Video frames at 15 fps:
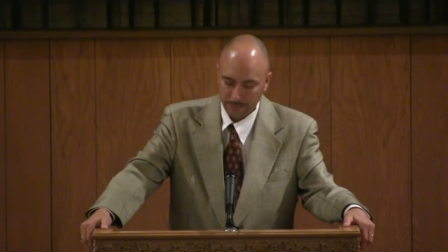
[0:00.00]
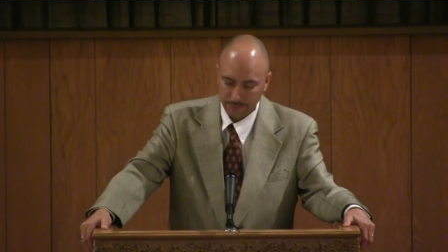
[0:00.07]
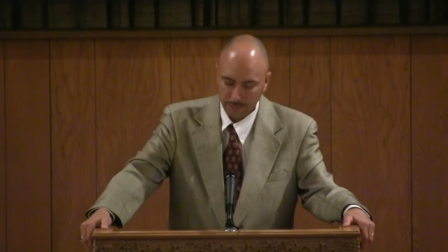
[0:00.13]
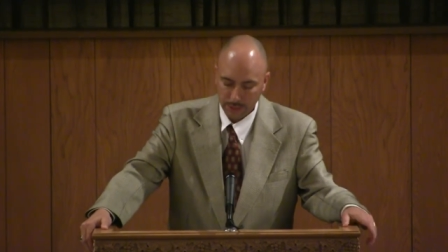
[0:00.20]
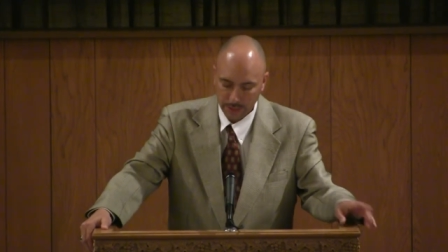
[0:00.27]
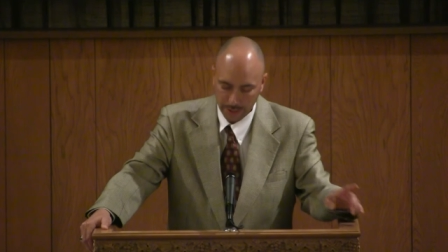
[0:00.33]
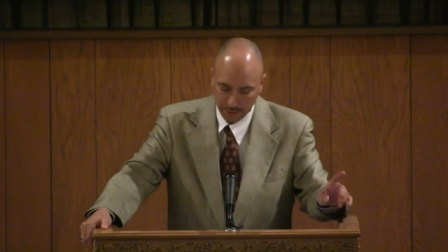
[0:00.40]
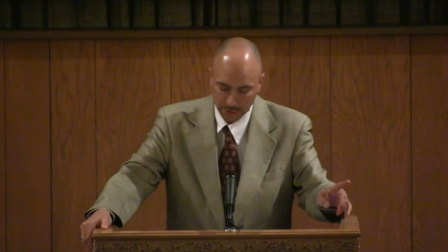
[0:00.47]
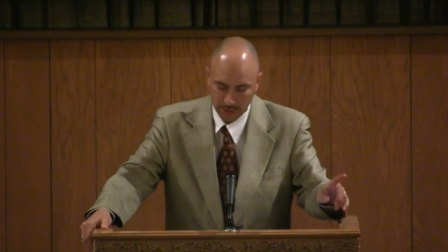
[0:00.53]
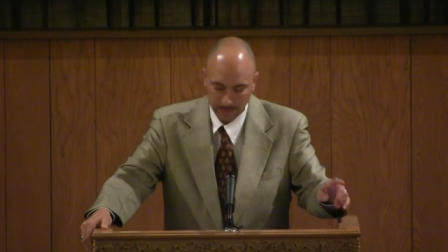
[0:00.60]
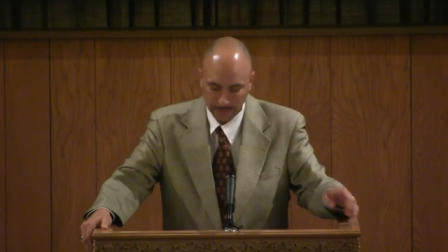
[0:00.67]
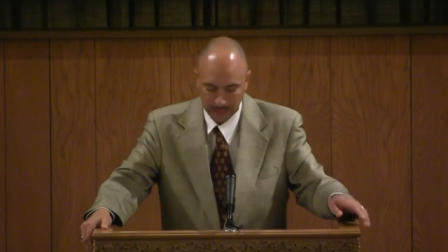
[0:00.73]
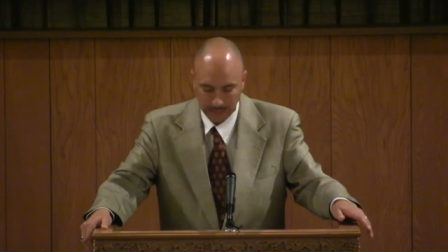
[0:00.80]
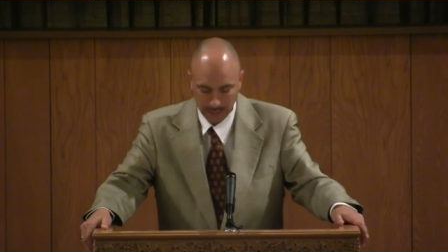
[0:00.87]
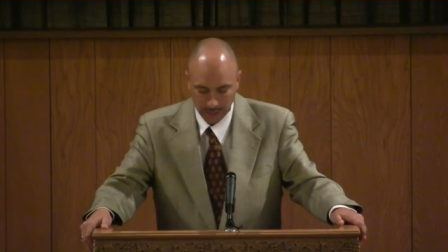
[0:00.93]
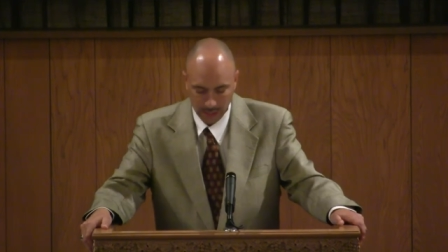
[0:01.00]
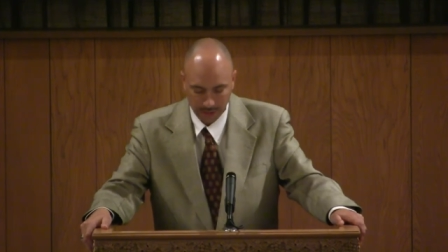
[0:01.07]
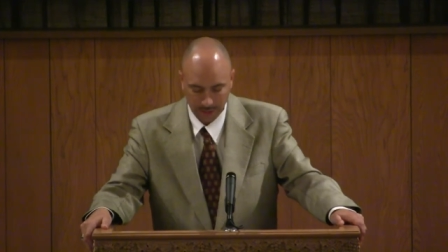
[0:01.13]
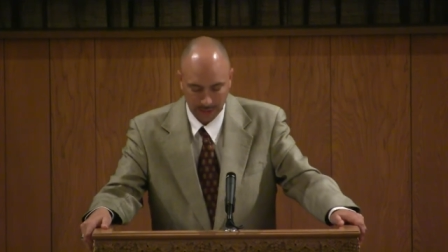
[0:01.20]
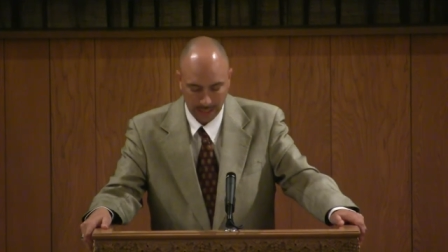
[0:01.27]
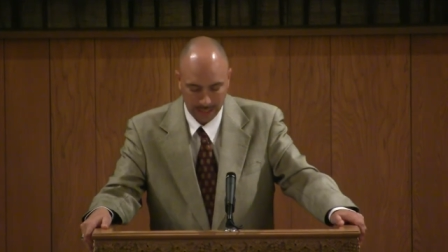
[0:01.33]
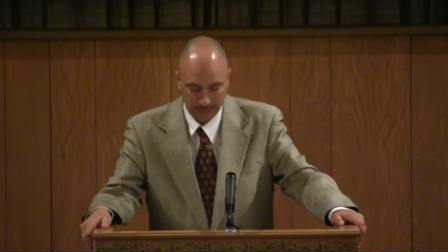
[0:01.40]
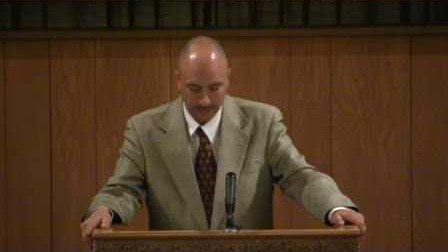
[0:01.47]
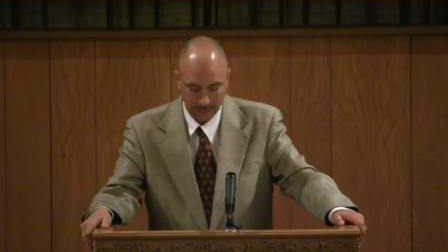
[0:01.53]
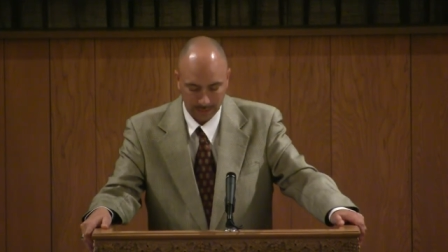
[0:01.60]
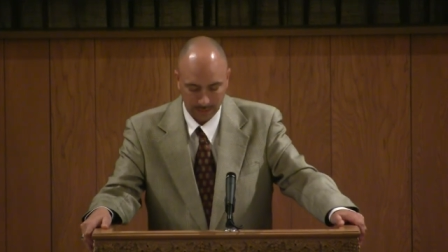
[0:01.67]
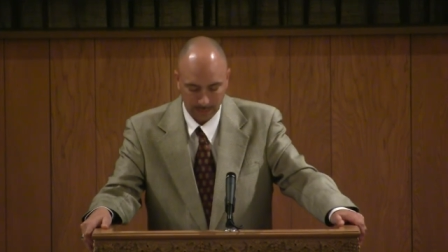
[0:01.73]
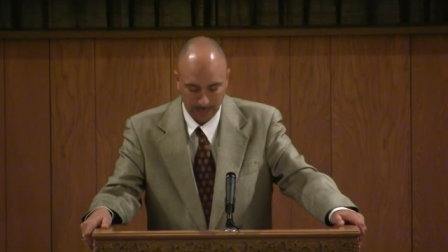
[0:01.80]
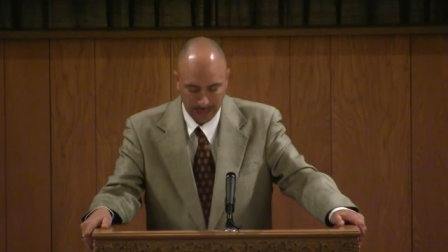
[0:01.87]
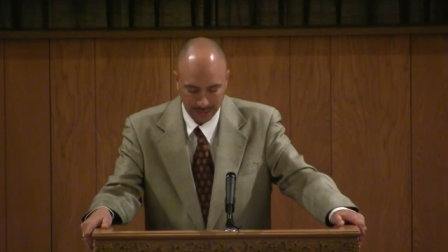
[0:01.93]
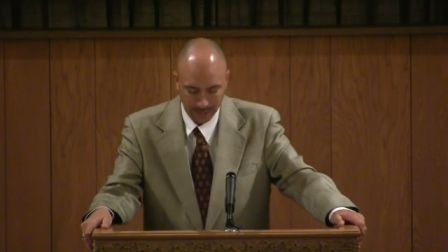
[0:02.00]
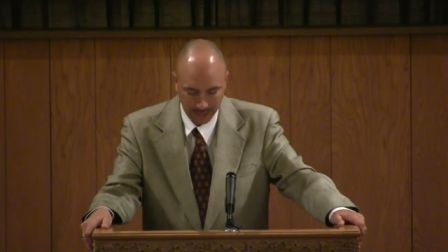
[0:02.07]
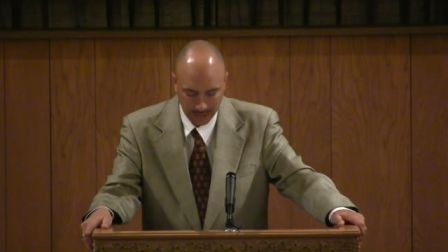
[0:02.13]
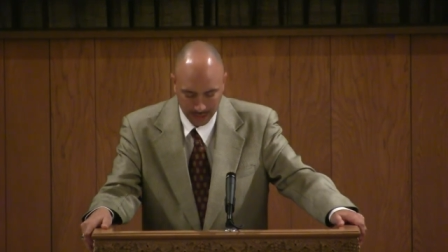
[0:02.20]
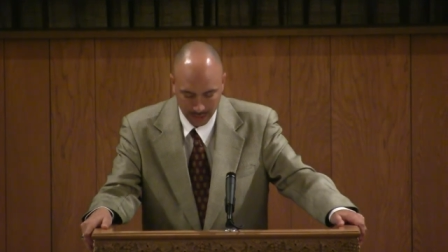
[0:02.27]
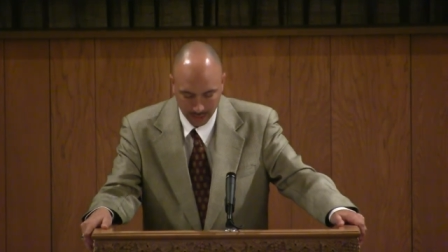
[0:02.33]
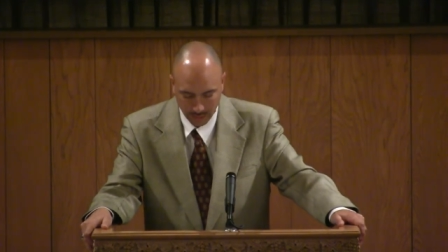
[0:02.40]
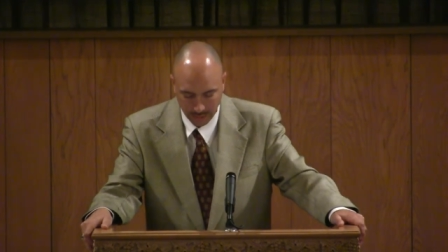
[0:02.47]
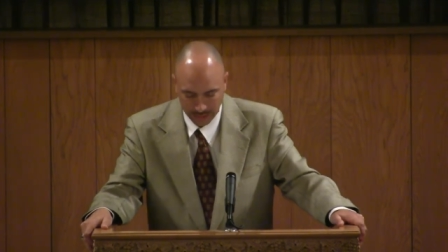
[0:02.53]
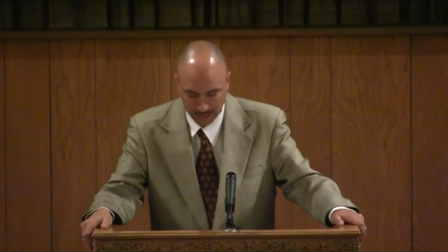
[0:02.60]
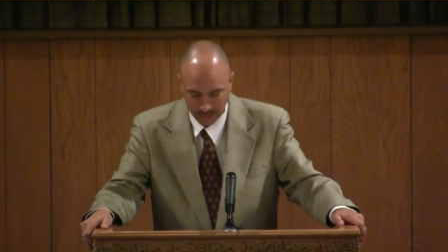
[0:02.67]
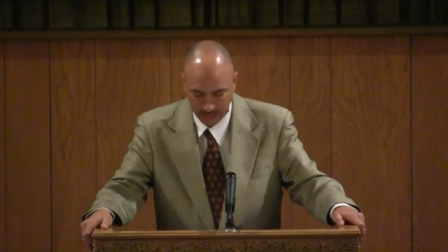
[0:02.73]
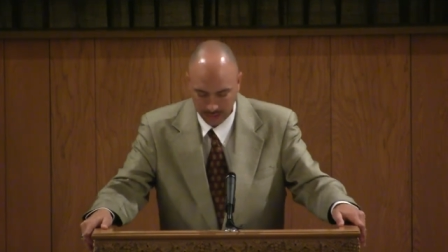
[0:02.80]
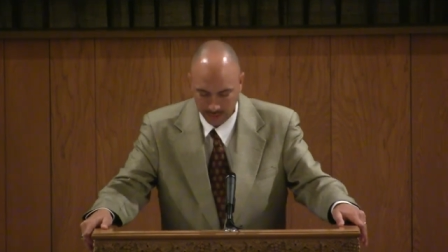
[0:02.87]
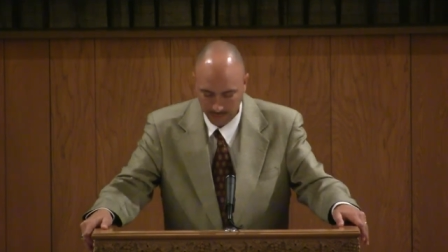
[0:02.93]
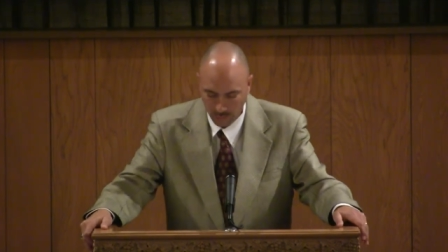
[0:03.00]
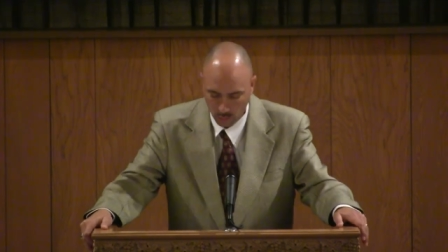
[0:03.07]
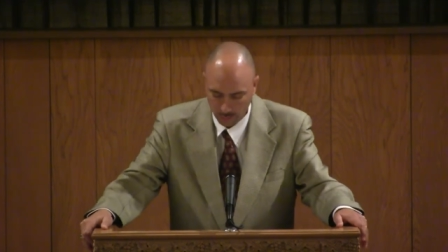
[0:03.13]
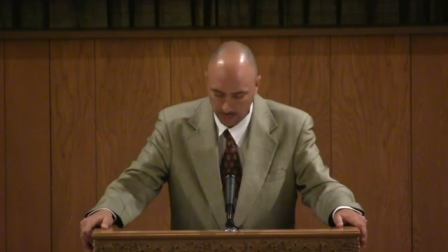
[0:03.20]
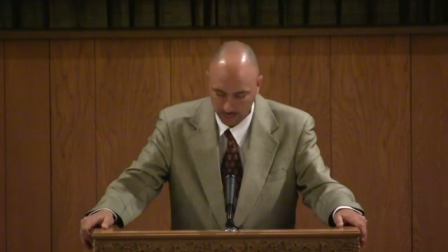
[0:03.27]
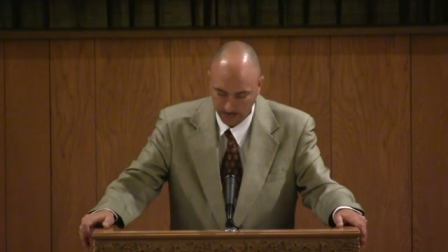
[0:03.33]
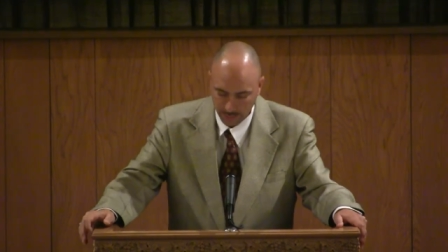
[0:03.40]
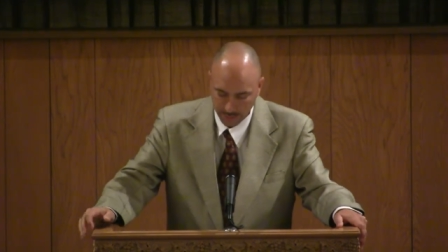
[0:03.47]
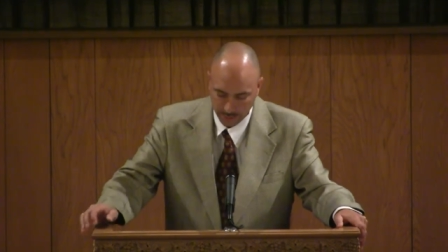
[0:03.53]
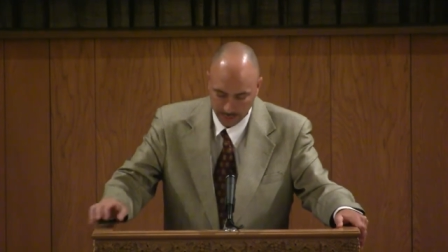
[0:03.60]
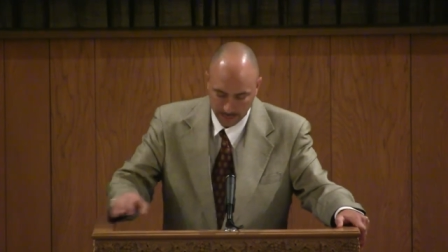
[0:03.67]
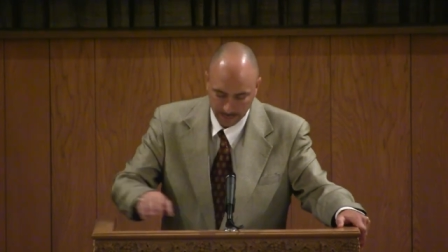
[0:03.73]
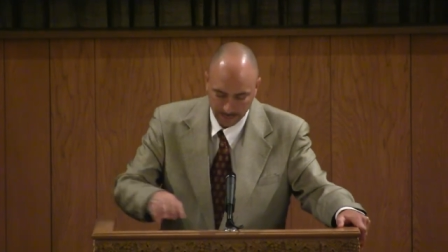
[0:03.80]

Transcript: But here's something he does say, pages 63 and 64 of his book.